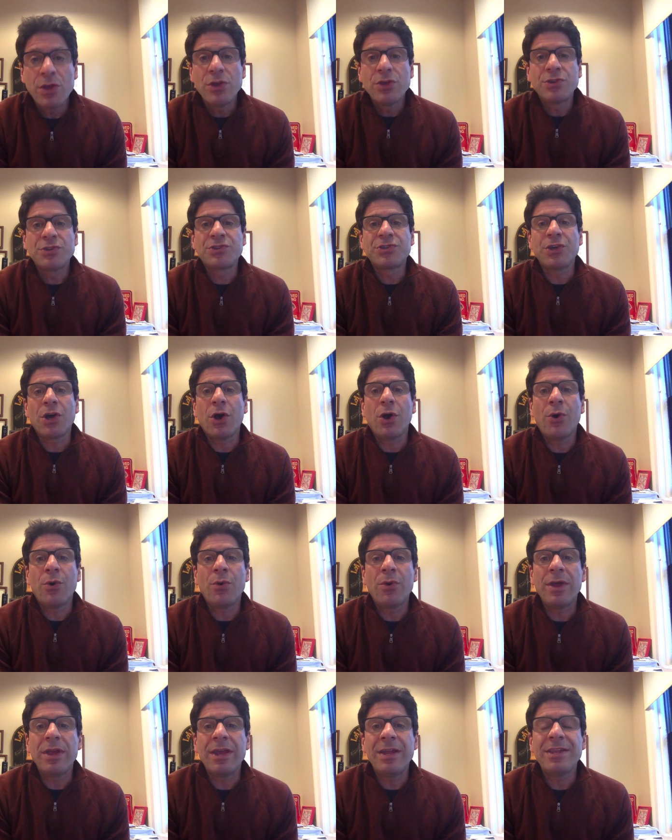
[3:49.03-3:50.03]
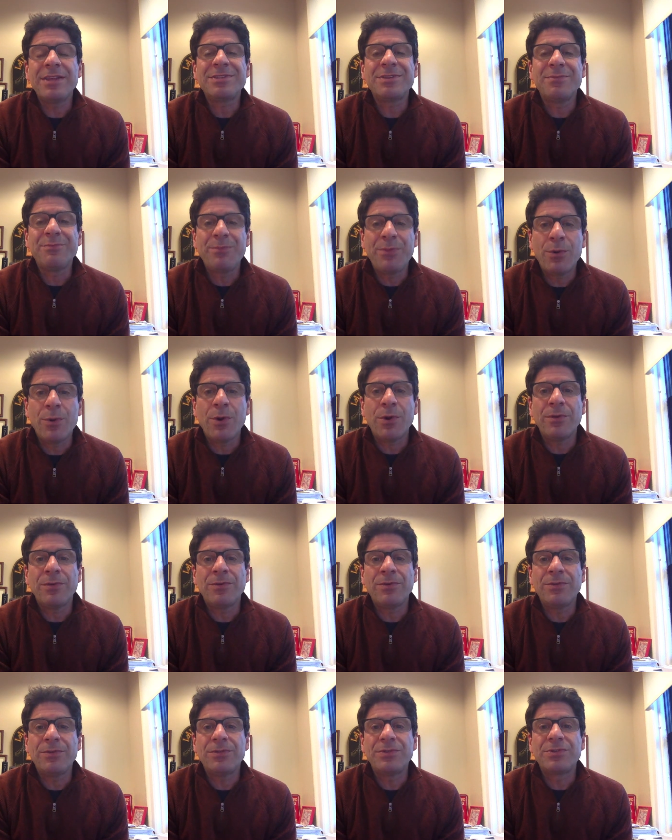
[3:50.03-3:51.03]
So it is
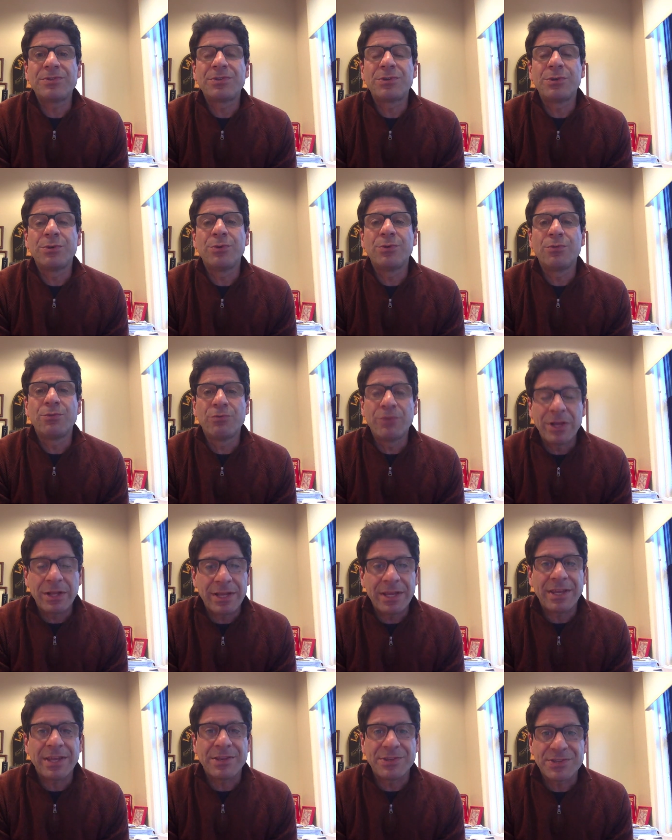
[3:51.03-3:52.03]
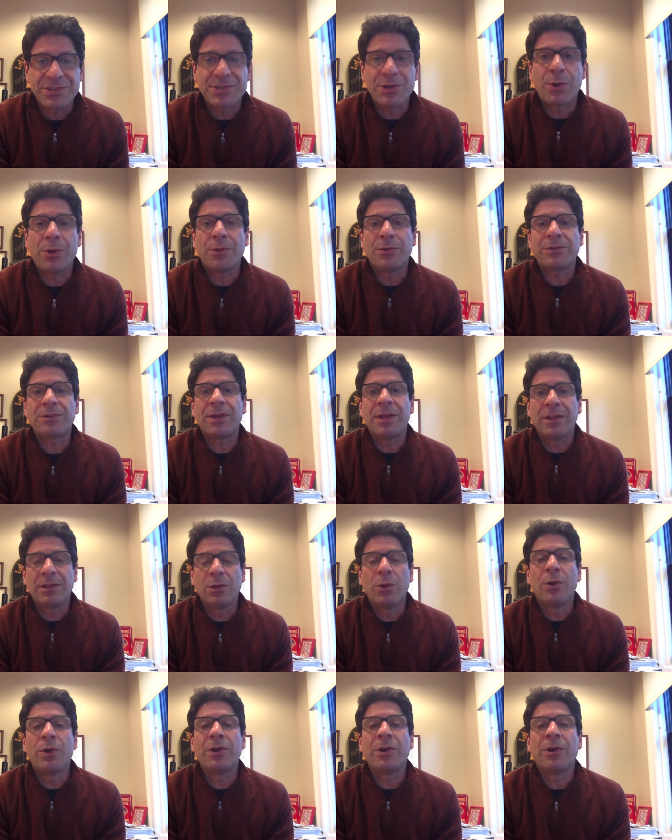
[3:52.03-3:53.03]
important to really consult a
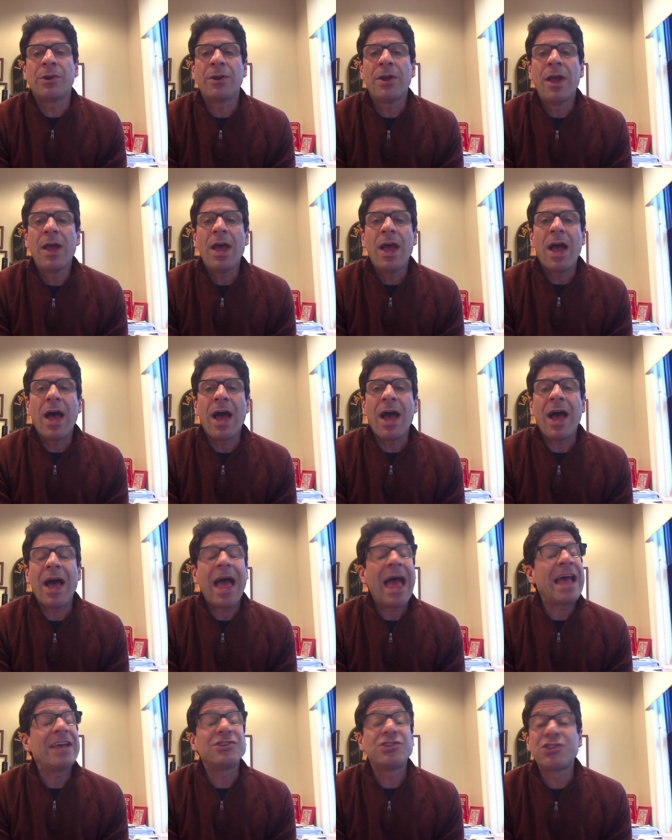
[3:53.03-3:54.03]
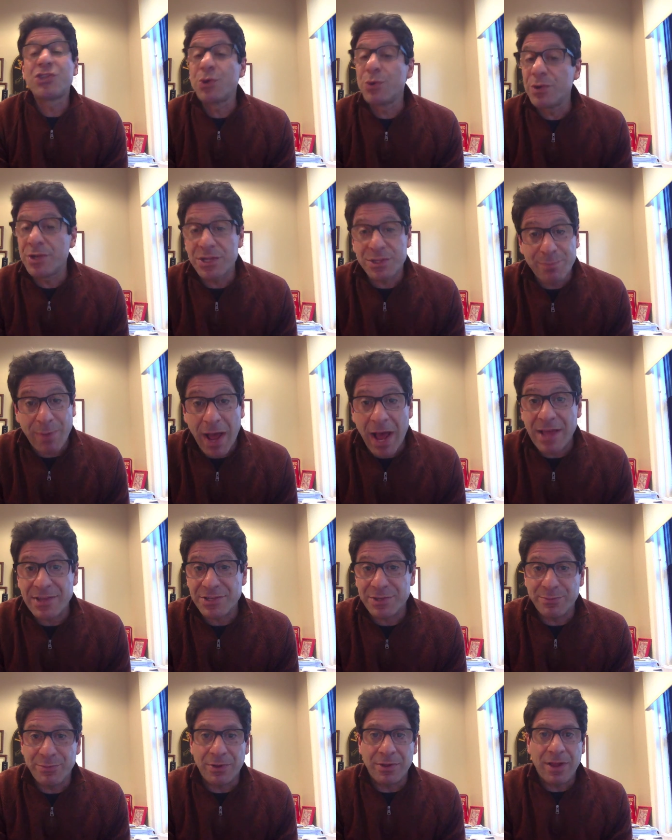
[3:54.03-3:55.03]
lawyer as soon as
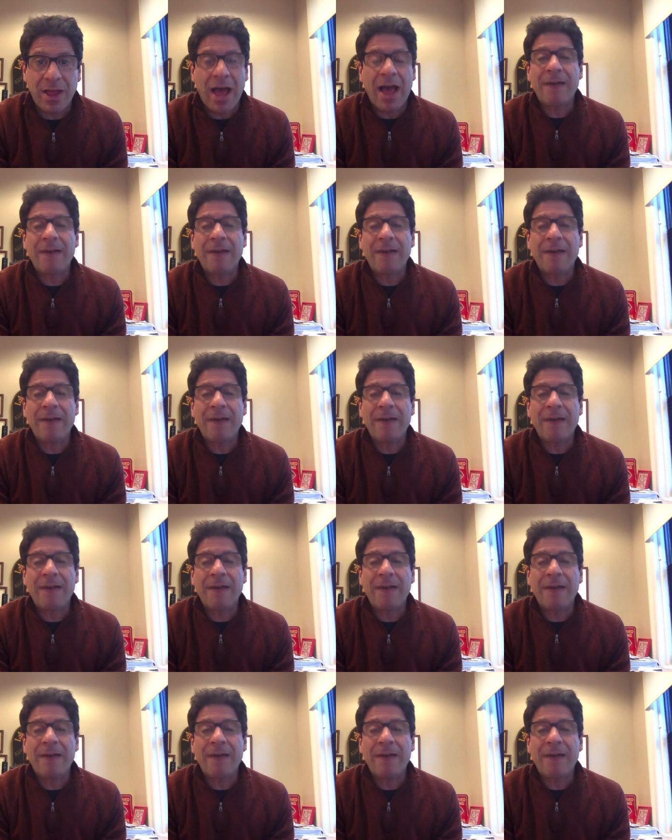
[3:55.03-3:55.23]
possible.